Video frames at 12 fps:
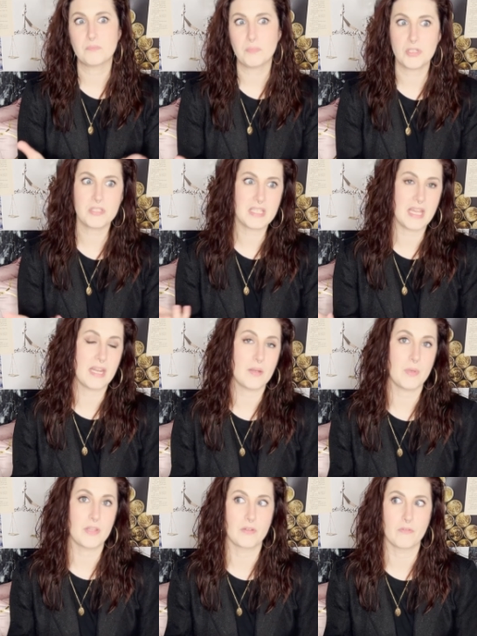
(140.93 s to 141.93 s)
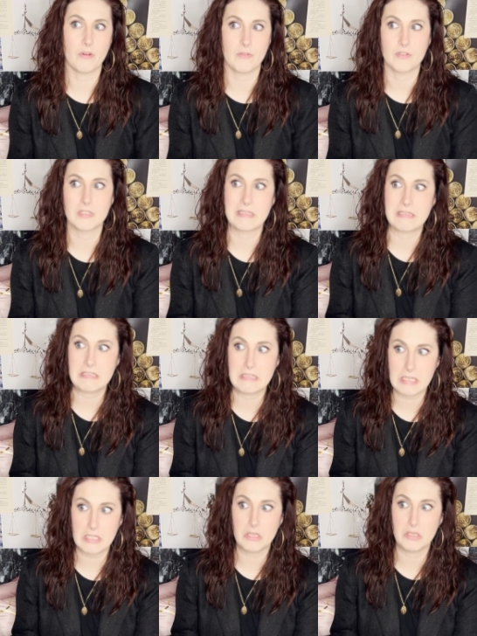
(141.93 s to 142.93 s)
Percy, Annabeth, and Grover
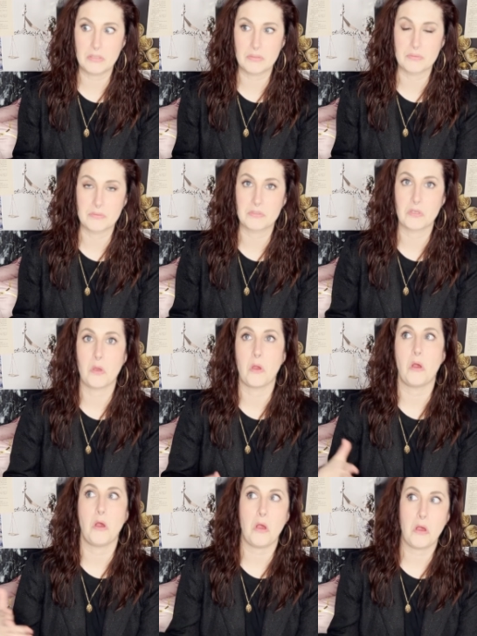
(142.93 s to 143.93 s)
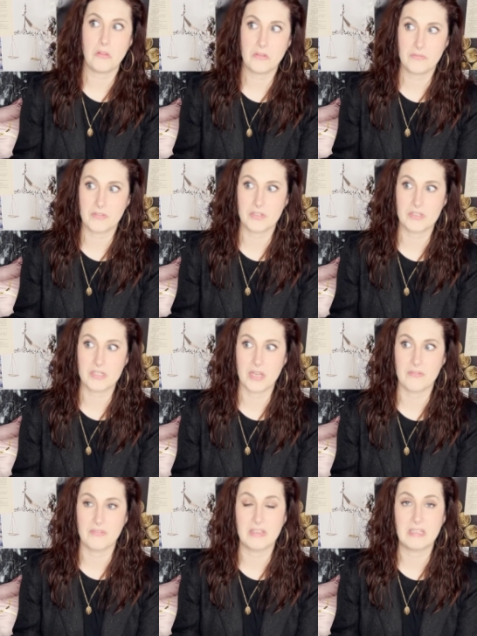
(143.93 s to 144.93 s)
did lose all of their
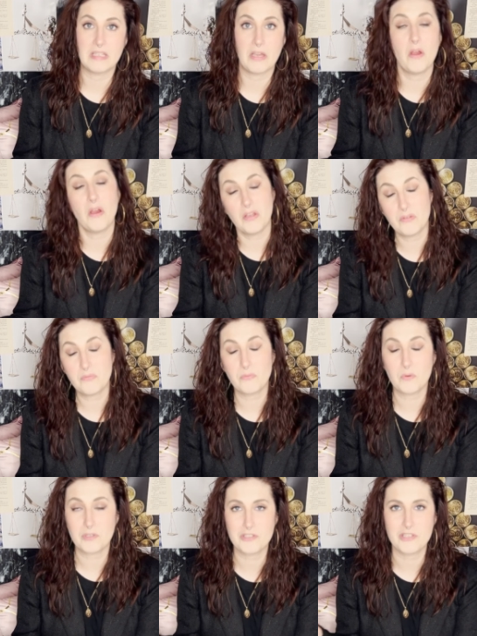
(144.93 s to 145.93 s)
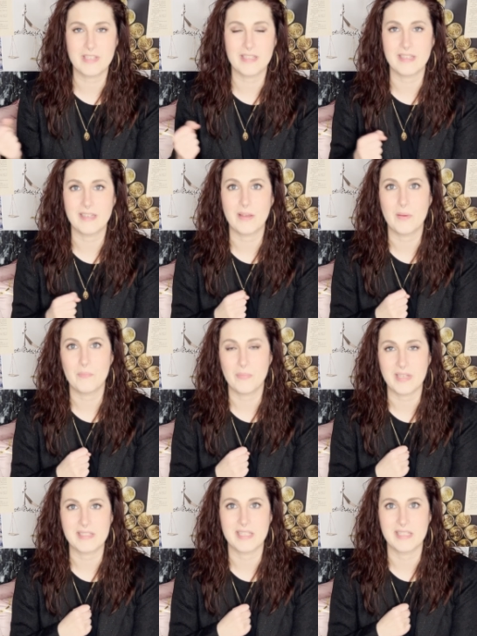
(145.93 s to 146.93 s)
stuff in the unfortunate
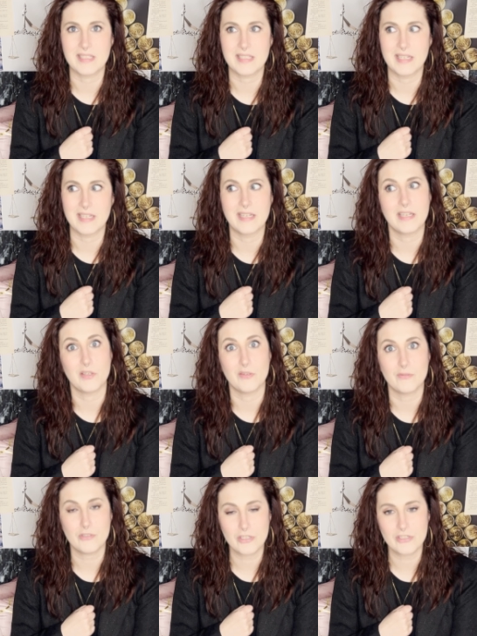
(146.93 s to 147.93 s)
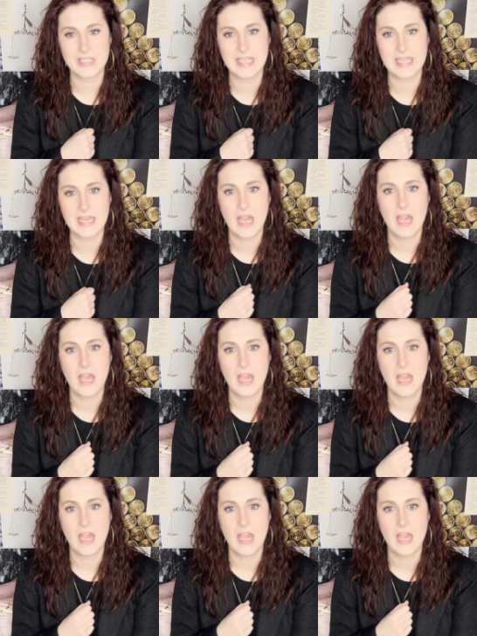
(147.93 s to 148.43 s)
bus incident in New Jersey